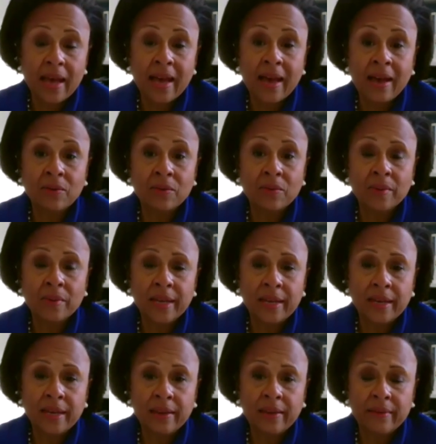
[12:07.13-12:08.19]
How do
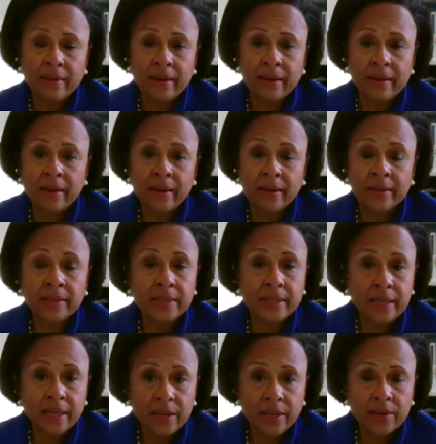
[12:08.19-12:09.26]
we
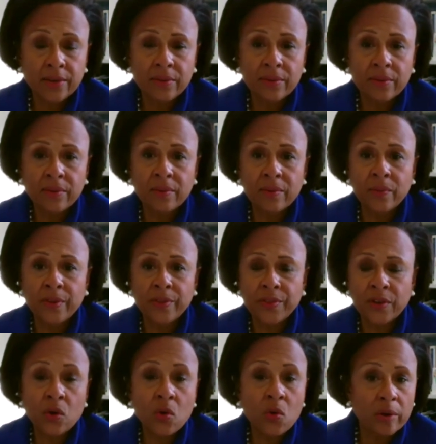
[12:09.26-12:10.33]
continue with
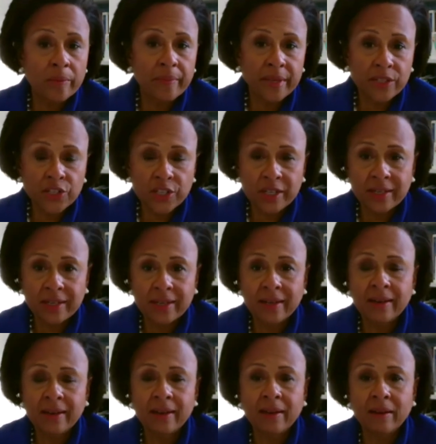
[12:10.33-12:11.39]
the core mission
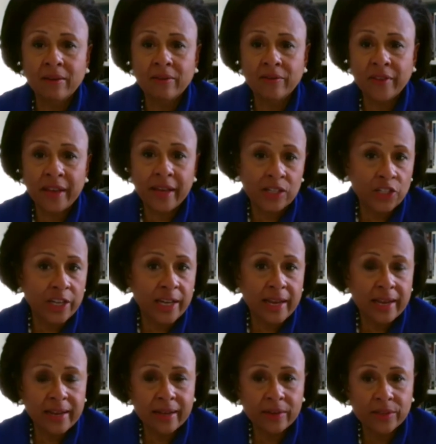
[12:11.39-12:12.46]
of
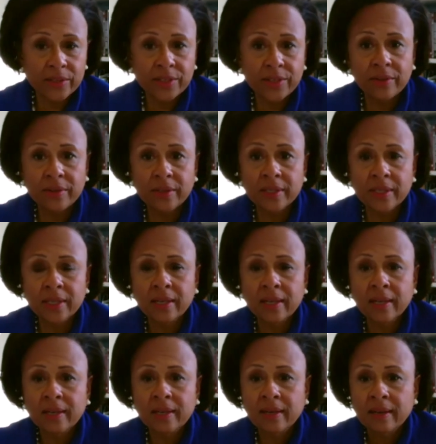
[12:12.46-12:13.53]
educating our students?
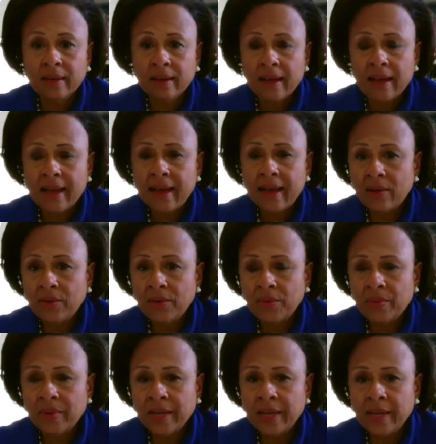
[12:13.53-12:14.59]
How do
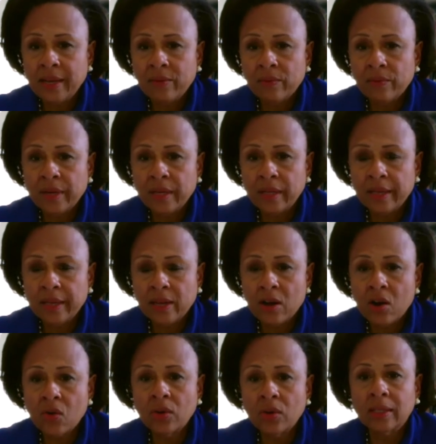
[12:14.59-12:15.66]
we really
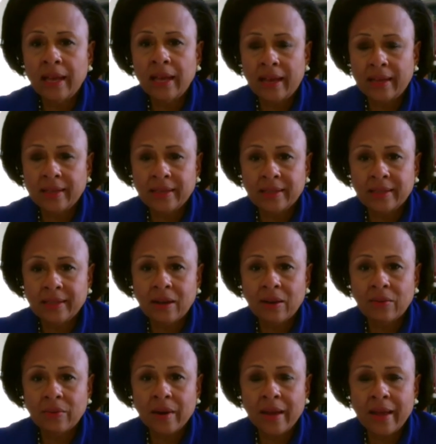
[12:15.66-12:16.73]
coalesce
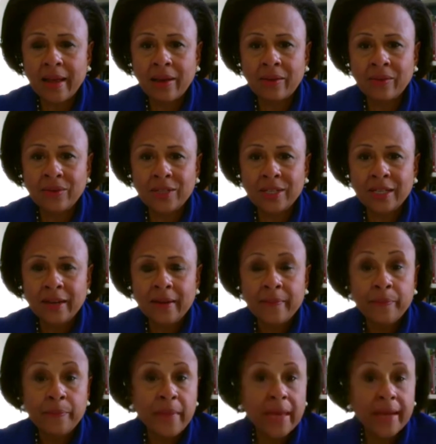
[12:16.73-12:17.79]
around
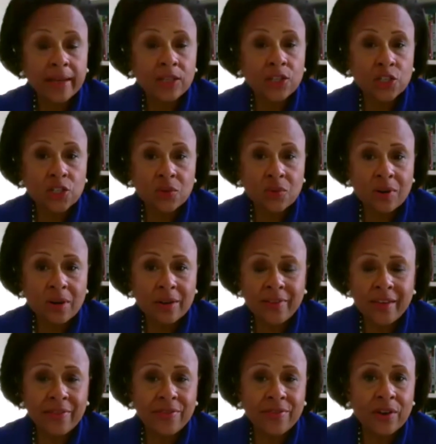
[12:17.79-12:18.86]
making sure
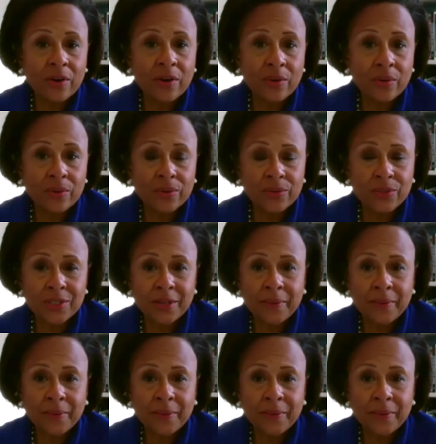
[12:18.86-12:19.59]
that those